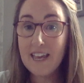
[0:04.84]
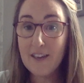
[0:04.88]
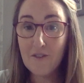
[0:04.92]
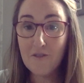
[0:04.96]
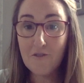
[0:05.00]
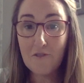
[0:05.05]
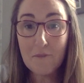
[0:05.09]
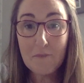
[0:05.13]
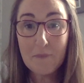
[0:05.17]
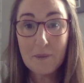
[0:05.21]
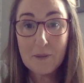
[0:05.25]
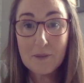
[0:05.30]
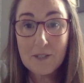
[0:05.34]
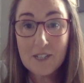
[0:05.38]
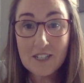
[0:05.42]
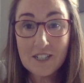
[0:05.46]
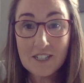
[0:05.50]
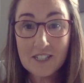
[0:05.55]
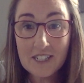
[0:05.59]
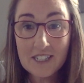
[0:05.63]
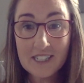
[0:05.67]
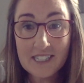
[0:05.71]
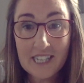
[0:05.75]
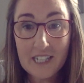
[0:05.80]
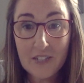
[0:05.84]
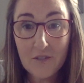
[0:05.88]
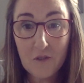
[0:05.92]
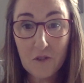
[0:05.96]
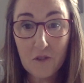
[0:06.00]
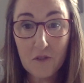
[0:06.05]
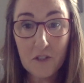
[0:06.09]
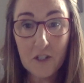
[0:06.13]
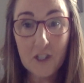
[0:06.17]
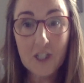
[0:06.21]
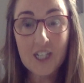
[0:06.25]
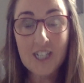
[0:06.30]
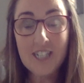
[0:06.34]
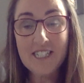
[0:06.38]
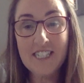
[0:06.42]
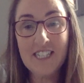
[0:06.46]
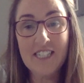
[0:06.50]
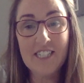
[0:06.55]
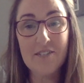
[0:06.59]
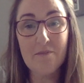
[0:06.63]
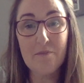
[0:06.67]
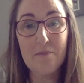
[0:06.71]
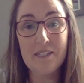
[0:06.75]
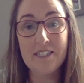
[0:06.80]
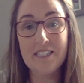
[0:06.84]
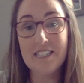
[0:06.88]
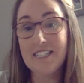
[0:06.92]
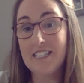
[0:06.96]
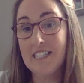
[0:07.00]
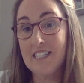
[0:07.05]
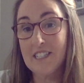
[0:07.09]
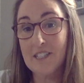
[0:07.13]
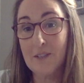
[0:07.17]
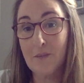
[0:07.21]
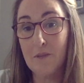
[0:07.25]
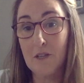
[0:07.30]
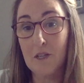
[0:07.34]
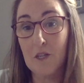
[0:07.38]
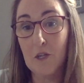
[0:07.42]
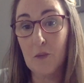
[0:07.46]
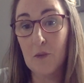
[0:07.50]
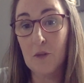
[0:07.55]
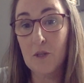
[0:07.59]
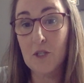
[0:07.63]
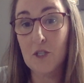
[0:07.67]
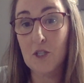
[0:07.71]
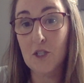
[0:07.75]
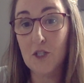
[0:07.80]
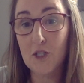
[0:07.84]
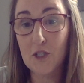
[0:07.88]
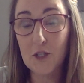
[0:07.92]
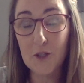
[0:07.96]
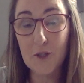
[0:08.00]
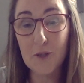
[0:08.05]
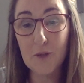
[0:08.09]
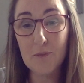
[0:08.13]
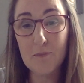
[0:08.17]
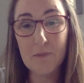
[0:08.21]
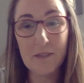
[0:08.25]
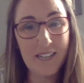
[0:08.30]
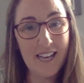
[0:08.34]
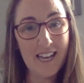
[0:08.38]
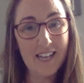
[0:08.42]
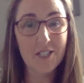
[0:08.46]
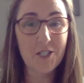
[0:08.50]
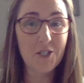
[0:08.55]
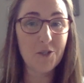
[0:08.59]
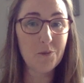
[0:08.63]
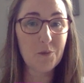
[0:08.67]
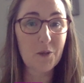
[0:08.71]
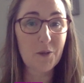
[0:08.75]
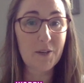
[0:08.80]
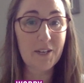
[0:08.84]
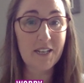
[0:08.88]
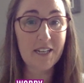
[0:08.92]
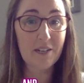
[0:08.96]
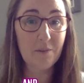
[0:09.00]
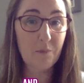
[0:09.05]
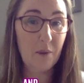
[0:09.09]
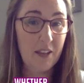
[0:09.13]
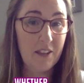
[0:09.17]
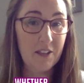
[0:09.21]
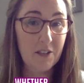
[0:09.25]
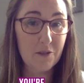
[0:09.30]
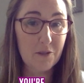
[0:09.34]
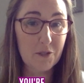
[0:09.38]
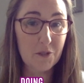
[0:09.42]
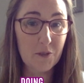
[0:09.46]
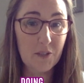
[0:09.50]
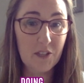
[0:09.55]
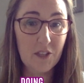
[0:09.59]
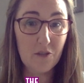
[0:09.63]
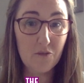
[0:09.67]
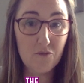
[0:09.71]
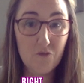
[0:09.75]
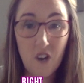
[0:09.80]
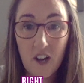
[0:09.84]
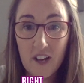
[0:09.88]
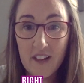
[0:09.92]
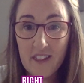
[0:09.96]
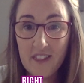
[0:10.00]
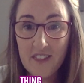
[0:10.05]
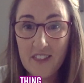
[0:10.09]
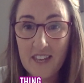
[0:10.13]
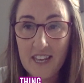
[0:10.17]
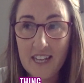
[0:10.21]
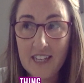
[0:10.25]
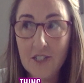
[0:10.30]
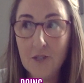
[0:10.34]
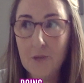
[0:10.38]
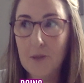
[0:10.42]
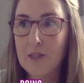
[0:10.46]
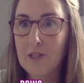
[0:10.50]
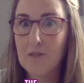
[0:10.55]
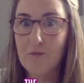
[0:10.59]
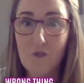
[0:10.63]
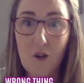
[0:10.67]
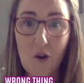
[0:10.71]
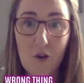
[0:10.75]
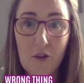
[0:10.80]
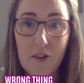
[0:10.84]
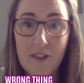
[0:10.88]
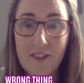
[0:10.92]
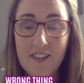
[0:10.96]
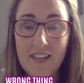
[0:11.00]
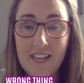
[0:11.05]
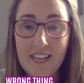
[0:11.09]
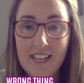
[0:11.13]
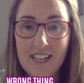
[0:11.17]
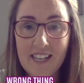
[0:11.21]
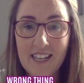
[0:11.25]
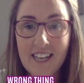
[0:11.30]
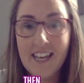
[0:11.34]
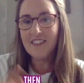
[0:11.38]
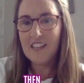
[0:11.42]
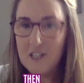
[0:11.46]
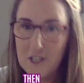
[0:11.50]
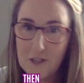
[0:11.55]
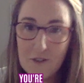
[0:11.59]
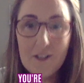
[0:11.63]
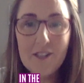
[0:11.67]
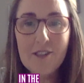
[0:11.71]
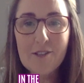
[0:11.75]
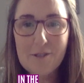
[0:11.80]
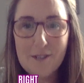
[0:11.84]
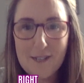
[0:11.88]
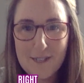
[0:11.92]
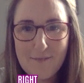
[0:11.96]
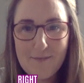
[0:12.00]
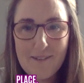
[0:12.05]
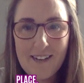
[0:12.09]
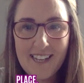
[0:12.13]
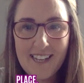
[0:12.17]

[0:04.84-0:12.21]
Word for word: If building a successful virtual assistant business is something you want to do, but it has you worrying whether you're doing the right thing, doing the wrong thing, then you're in the right